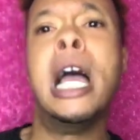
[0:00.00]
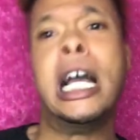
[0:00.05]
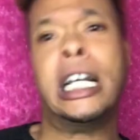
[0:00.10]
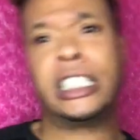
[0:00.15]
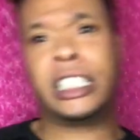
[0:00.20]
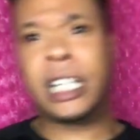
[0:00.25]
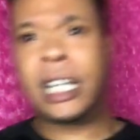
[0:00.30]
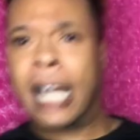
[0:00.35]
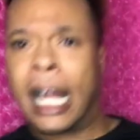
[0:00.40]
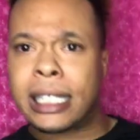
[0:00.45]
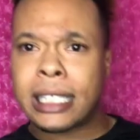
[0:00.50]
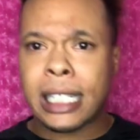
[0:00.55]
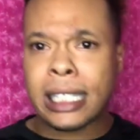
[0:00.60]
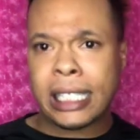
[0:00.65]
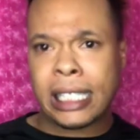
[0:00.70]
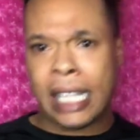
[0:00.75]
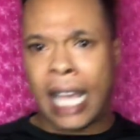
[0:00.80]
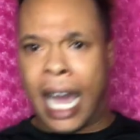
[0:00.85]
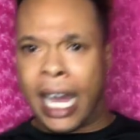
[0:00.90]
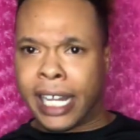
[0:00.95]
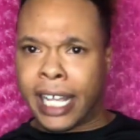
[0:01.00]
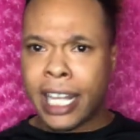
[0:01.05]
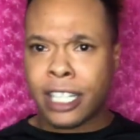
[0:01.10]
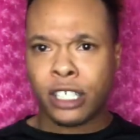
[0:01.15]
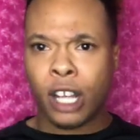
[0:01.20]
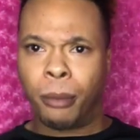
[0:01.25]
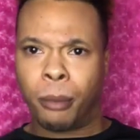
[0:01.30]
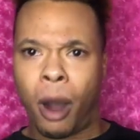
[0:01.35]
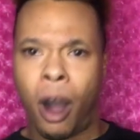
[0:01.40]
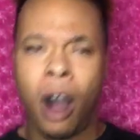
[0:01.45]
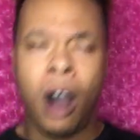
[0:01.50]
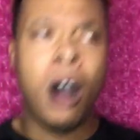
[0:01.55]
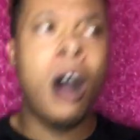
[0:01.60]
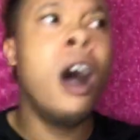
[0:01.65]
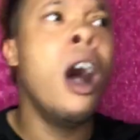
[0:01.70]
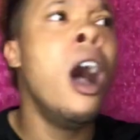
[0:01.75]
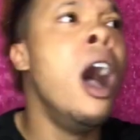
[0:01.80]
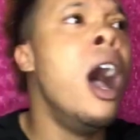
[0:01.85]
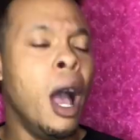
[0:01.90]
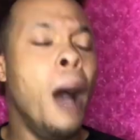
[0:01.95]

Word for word: Shout out to Scotty and Jamal.